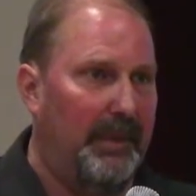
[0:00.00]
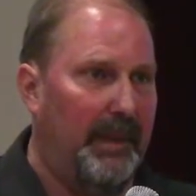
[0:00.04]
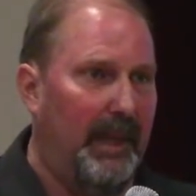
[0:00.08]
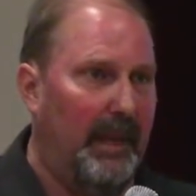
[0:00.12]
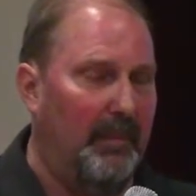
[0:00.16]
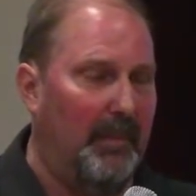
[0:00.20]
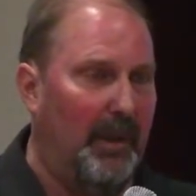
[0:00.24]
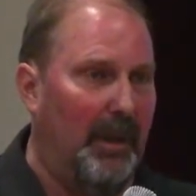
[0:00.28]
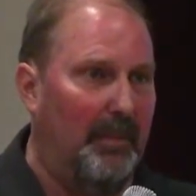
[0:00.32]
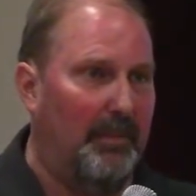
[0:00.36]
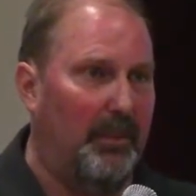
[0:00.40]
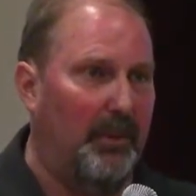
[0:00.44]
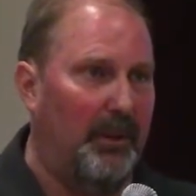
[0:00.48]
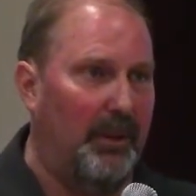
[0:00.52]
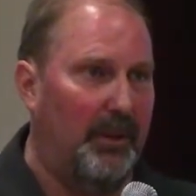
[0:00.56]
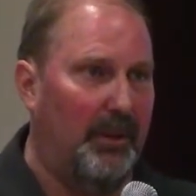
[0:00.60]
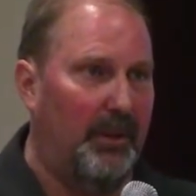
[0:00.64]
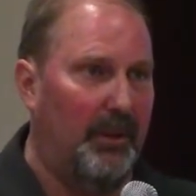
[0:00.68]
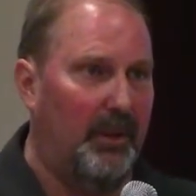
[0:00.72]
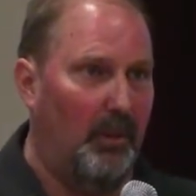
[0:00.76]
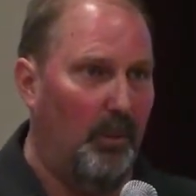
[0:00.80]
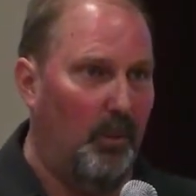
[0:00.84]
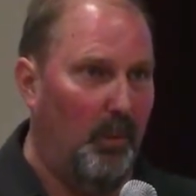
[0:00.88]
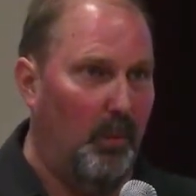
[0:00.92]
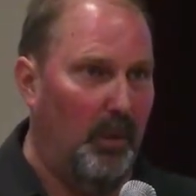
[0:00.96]
came up with
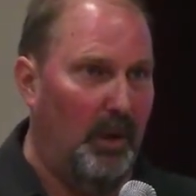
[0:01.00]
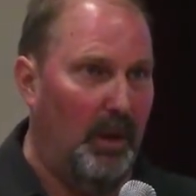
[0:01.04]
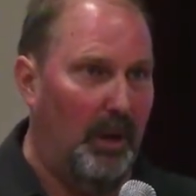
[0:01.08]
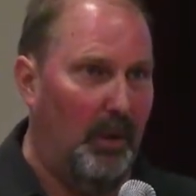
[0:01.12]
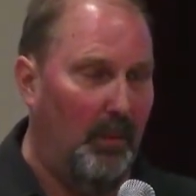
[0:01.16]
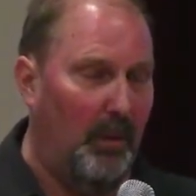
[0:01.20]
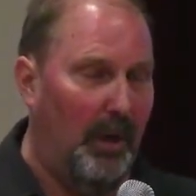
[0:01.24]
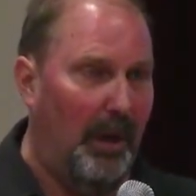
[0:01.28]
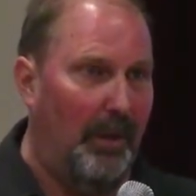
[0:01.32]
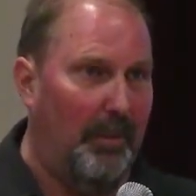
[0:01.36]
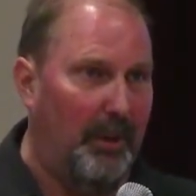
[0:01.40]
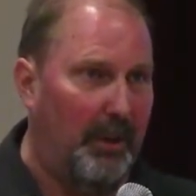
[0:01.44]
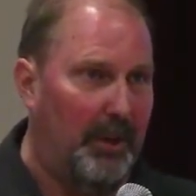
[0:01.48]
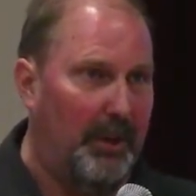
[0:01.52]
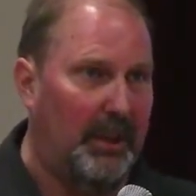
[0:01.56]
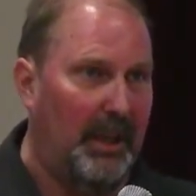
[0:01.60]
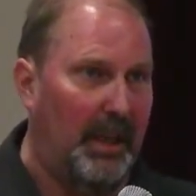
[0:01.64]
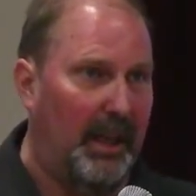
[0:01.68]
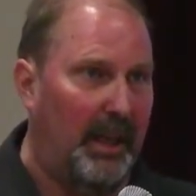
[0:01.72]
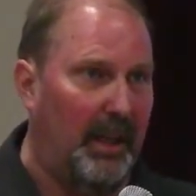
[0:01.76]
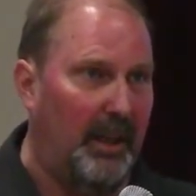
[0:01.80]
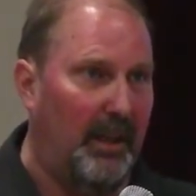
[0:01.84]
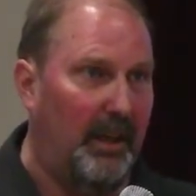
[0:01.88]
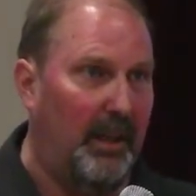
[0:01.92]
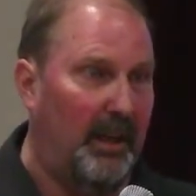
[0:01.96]
a rubber
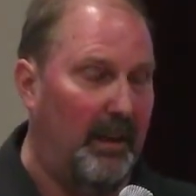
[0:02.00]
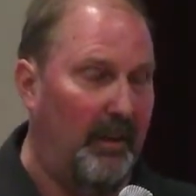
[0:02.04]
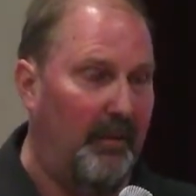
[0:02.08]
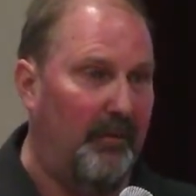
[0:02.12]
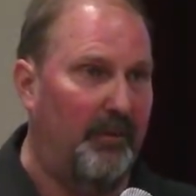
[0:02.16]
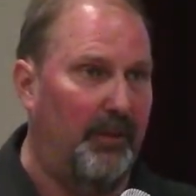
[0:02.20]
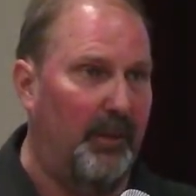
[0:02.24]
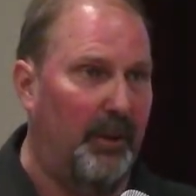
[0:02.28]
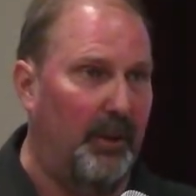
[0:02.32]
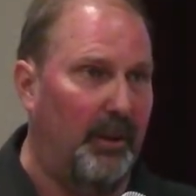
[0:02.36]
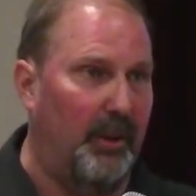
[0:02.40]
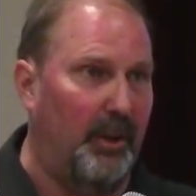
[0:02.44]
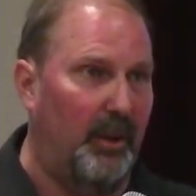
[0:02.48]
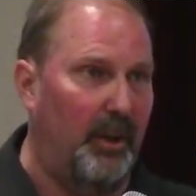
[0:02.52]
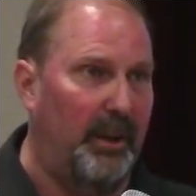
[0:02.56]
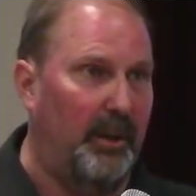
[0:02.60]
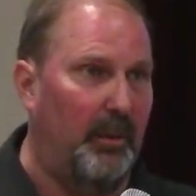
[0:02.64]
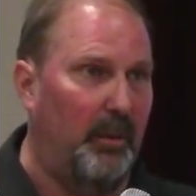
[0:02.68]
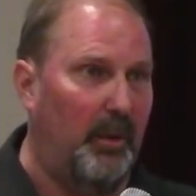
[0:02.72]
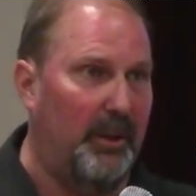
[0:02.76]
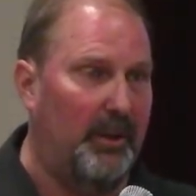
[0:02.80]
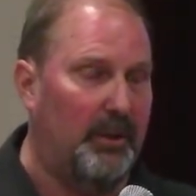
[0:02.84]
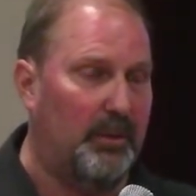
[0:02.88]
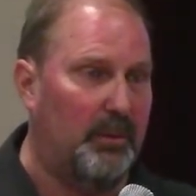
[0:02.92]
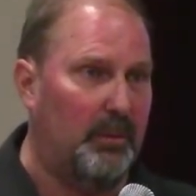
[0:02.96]
tire, and the early
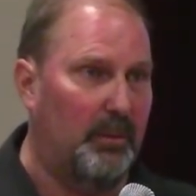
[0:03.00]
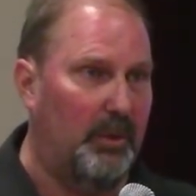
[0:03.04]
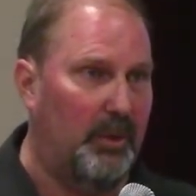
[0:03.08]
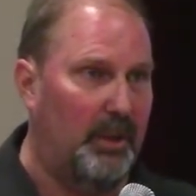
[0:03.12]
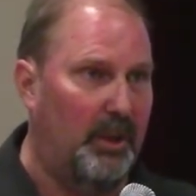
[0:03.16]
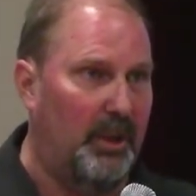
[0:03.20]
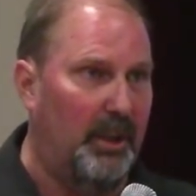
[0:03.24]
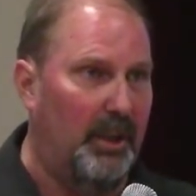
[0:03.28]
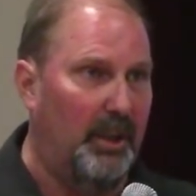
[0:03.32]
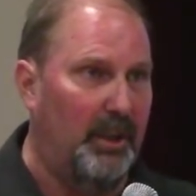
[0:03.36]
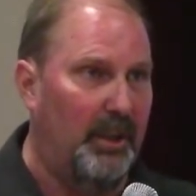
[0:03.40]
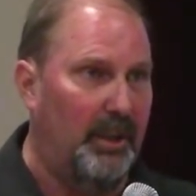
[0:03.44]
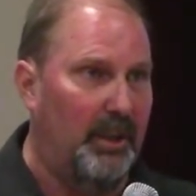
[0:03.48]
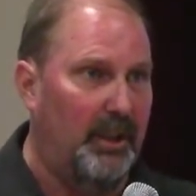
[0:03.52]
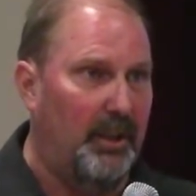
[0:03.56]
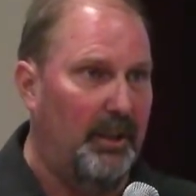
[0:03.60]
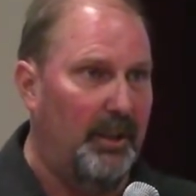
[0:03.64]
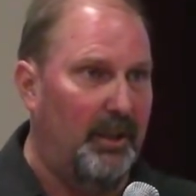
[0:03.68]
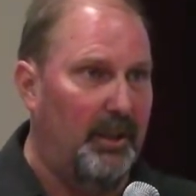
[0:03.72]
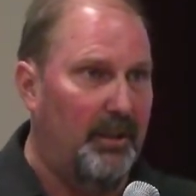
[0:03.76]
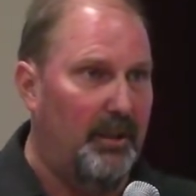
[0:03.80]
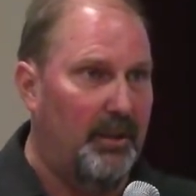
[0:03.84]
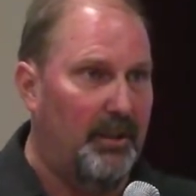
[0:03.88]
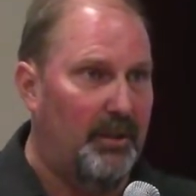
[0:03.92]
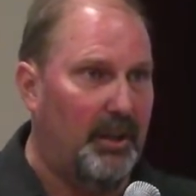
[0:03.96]
ones were
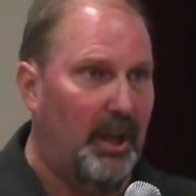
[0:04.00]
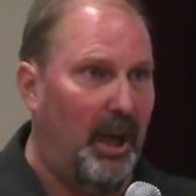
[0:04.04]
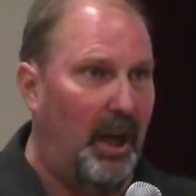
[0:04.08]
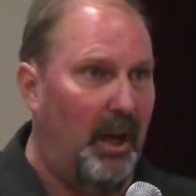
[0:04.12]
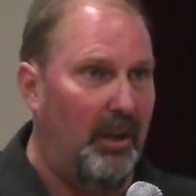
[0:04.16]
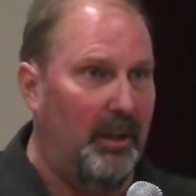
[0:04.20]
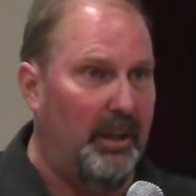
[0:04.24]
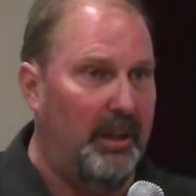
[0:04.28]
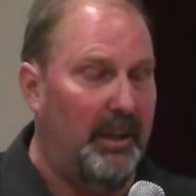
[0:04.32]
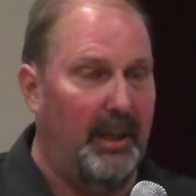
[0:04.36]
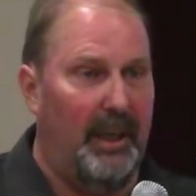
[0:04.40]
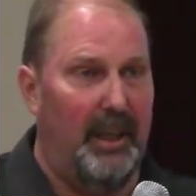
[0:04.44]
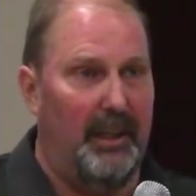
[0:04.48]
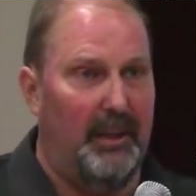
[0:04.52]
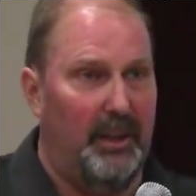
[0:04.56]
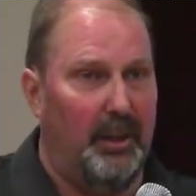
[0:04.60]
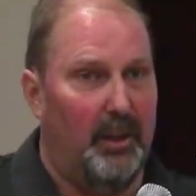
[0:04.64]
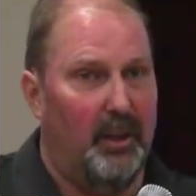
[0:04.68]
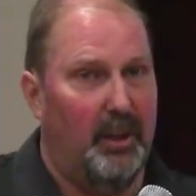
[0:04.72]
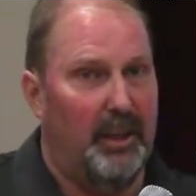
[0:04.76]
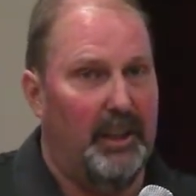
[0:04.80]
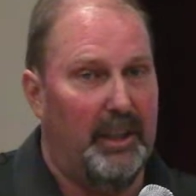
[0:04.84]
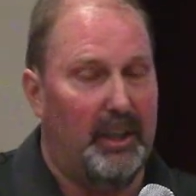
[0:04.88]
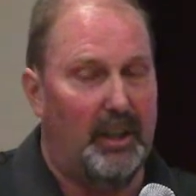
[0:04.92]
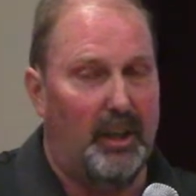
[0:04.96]
solid. And the
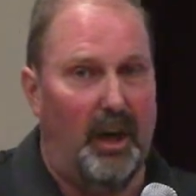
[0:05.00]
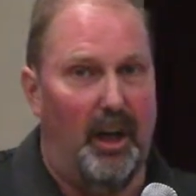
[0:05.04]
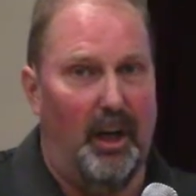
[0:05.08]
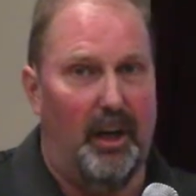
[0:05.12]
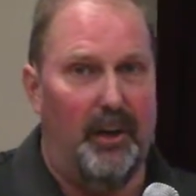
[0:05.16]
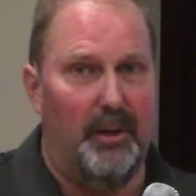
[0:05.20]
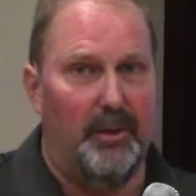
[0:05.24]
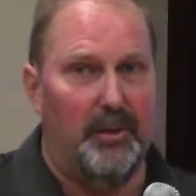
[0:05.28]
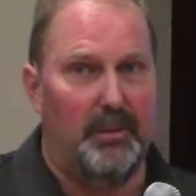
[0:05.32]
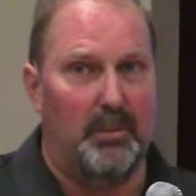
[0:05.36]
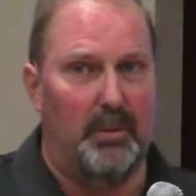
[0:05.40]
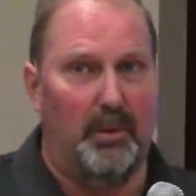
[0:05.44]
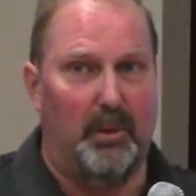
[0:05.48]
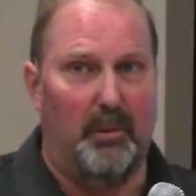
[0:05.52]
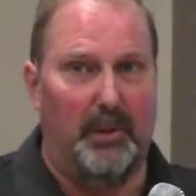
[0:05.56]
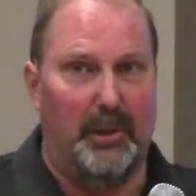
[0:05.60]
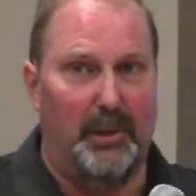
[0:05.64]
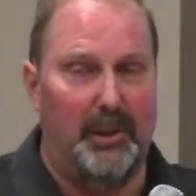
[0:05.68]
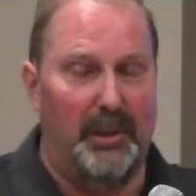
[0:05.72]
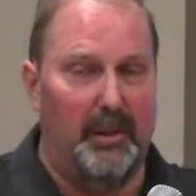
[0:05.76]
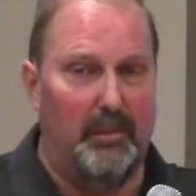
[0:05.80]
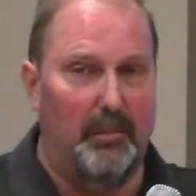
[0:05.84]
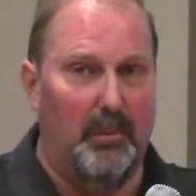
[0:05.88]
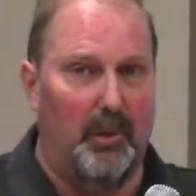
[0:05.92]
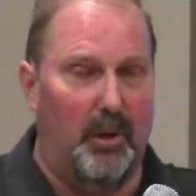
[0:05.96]
early cars were
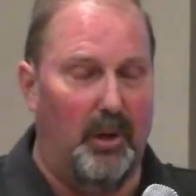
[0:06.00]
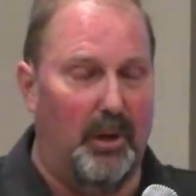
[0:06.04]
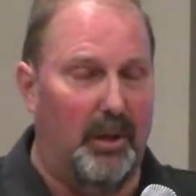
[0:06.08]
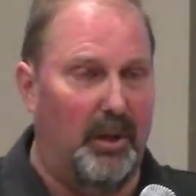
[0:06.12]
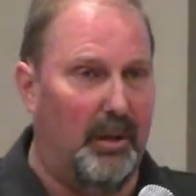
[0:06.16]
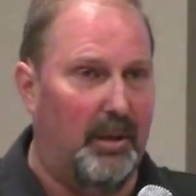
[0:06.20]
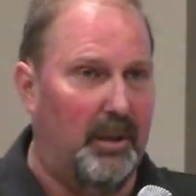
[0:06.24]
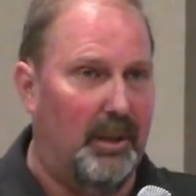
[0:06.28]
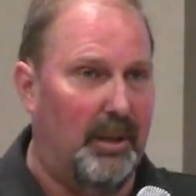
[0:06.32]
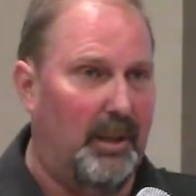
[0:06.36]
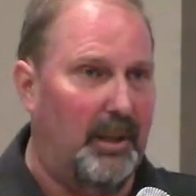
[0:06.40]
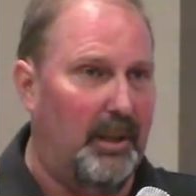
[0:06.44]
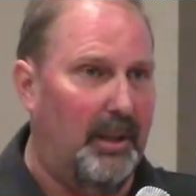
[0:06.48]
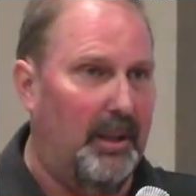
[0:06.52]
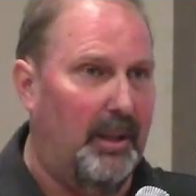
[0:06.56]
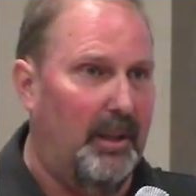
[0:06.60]
really more